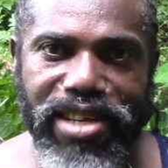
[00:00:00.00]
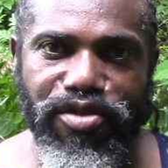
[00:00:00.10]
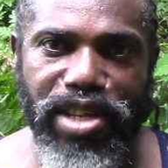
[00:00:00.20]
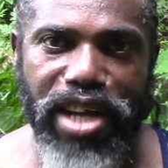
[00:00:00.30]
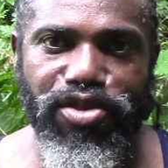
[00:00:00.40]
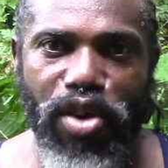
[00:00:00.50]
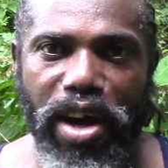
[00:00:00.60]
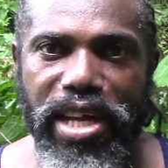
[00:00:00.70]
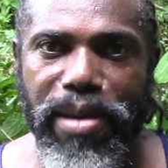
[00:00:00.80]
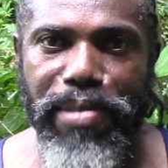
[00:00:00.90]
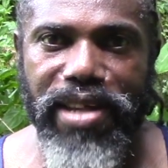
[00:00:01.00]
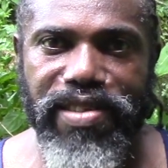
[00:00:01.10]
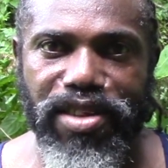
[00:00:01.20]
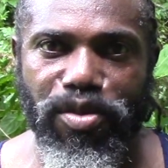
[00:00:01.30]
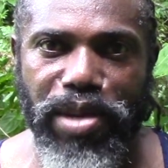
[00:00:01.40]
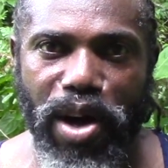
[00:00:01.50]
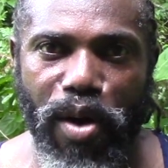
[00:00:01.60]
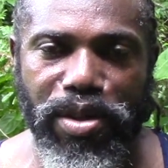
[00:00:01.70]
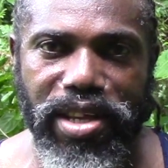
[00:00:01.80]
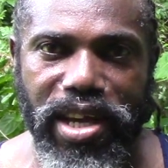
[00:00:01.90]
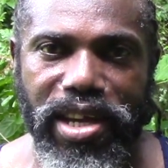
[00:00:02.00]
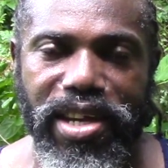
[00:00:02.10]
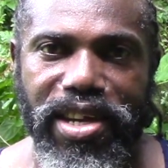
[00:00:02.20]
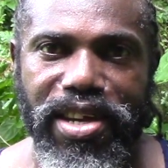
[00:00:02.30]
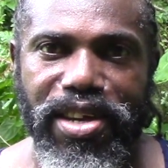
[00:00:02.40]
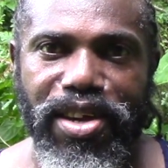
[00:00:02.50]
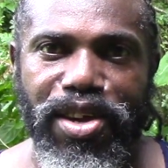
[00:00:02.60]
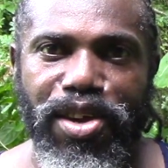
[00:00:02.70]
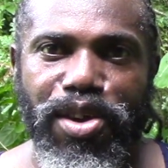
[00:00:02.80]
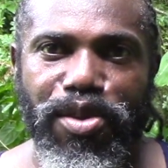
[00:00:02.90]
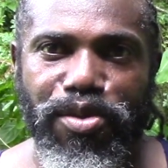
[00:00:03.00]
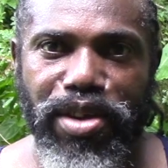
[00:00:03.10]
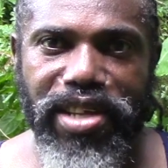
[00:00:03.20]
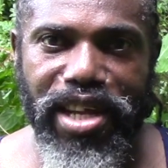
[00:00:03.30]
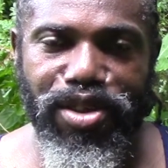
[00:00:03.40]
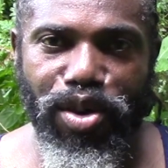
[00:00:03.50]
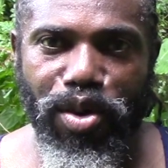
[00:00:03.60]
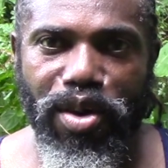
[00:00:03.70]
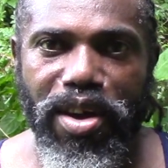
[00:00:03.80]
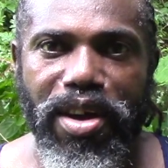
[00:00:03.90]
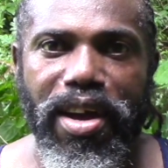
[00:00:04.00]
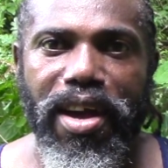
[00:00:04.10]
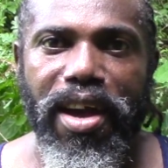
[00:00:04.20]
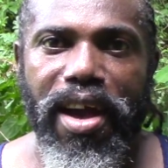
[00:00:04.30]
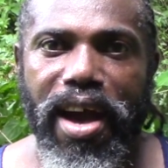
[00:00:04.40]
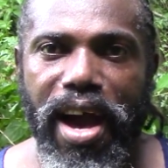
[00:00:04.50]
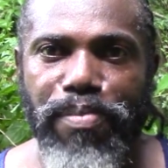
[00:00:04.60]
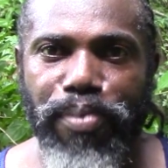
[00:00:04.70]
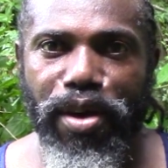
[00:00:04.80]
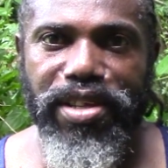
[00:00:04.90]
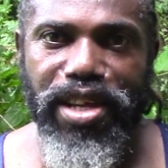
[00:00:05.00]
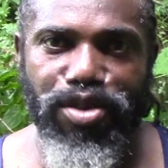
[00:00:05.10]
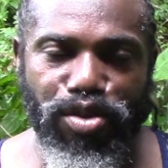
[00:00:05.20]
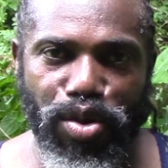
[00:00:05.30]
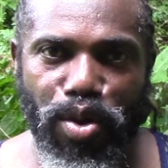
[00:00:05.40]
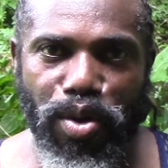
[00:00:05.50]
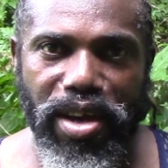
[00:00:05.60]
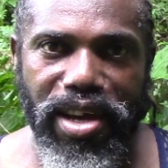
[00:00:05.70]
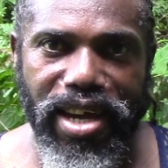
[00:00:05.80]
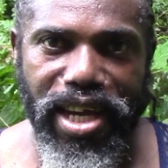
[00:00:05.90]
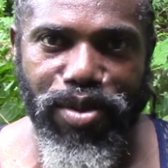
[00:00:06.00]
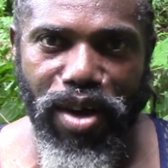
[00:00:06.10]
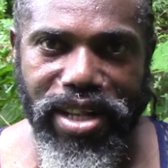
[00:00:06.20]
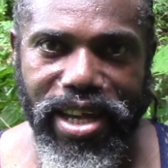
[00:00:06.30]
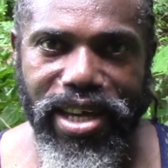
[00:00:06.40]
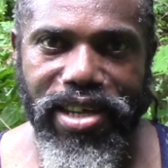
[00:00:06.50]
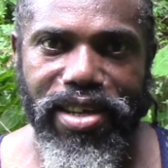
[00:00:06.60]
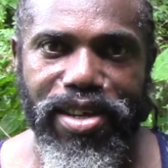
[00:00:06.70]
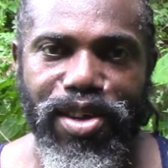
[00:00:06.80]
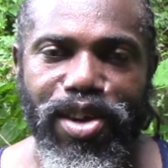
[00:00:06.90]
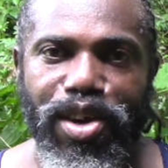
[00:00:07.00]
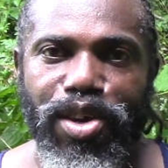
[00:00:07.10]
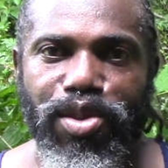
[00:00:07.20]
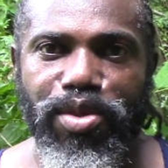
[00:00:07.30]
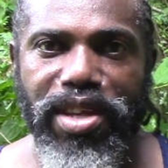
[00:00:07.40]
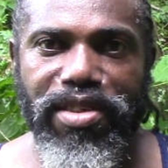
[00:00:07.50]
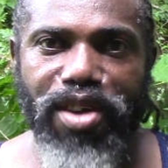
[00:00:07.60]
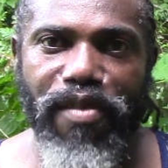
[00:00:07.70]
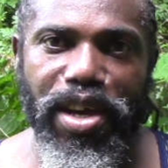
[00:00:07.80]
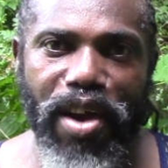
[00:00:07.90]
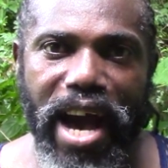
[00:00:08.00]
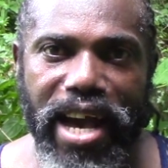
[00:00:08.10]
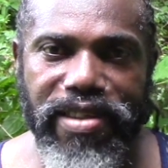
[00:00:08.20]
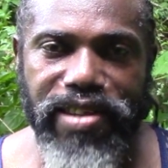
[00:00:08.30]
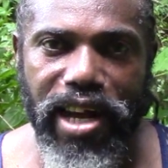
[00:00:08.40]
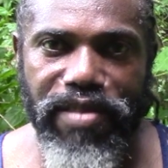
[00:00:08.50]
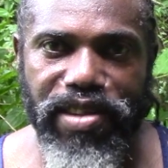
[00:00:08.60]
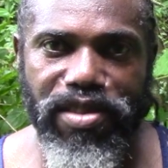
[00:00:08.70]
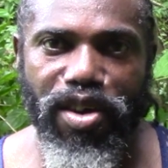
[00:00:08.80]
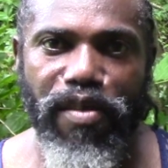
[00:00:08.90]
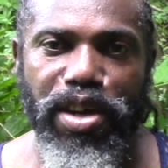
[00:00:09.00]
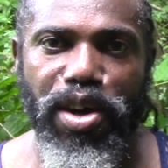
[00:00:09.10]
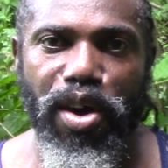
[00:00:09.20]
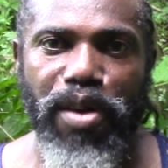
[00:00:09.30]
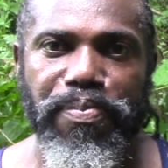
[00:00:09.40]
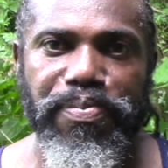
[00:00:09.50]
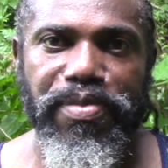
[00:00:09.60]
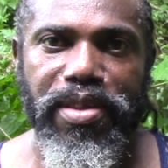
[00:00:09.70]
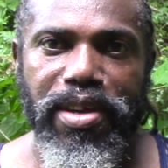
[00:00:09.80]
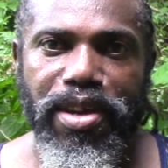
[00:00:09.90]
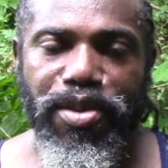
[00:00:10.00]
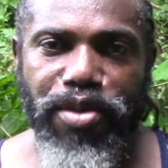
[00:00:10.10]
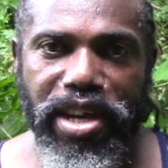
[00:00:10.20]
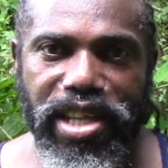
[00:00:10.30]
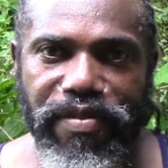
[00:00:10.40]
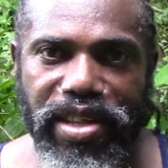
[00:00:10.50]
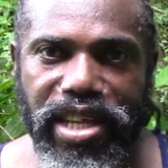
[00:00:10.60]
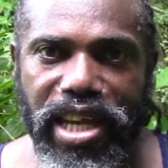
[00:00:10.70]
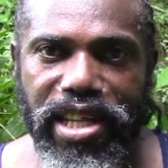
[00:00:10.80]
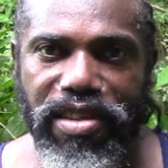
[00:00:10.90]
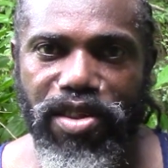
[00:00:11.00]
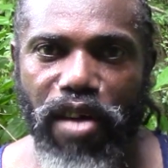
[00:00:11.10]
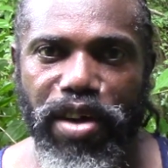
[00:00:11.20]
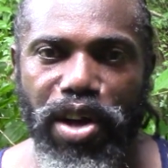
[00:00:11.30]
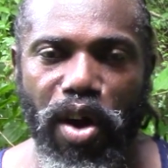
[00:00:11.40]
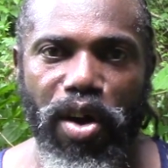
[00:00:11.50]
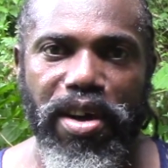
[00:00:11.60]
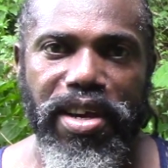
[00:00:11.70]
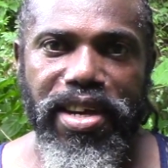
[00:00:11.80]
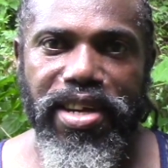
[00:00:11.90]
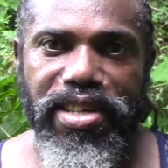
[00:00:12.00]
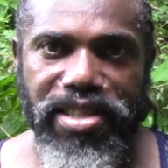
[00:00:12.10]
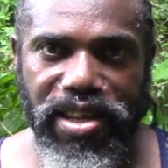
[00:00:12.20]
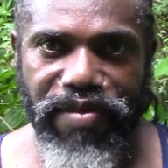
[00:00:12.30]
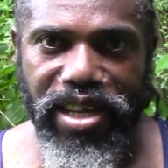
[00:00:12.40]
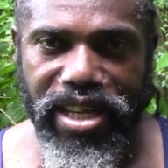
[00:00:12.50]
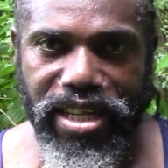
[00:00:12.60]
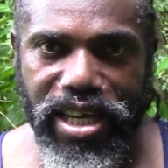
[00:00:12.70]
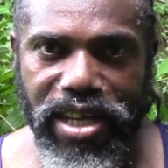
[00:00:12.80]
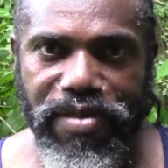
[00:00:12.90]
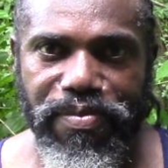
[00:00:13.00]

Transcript: It's really a joy and a blessing to be out here greeting you and pointing you to look inwardly, to discover your higher self, discover your creativity, discover your divinity,